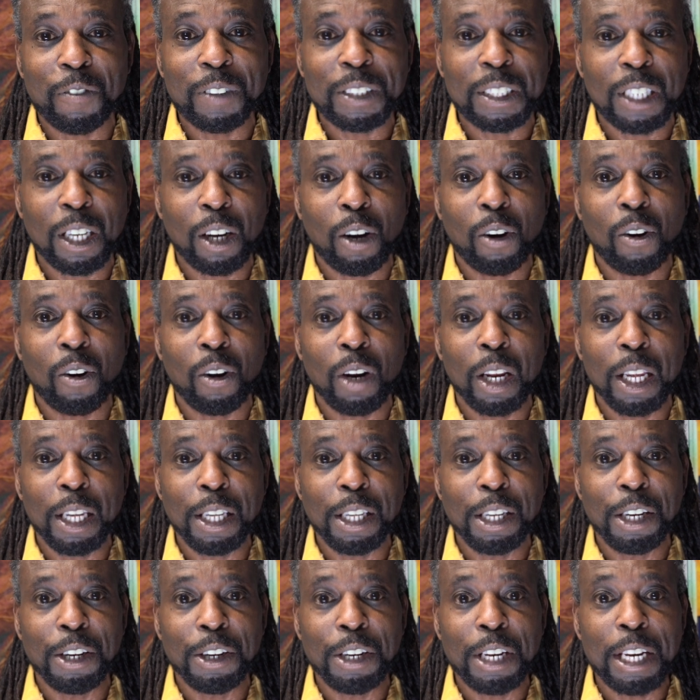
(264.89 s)
as I call it,
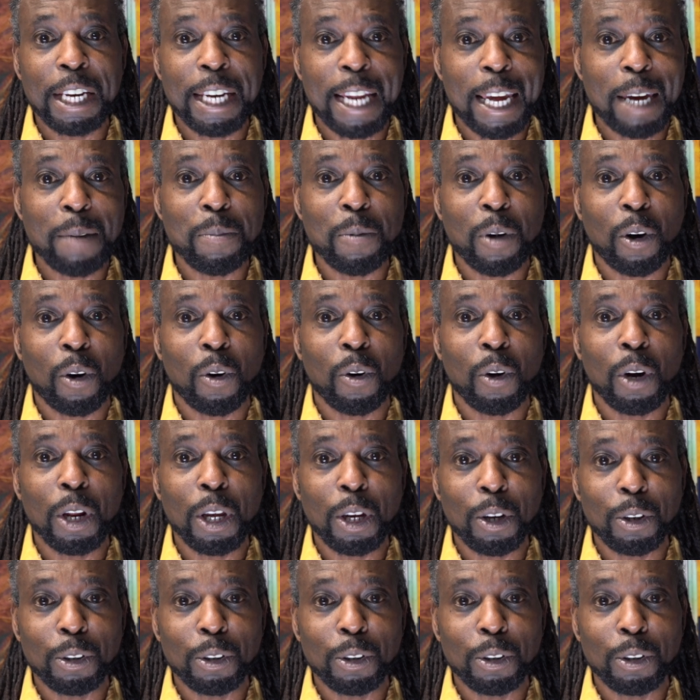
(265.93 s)
the name calling,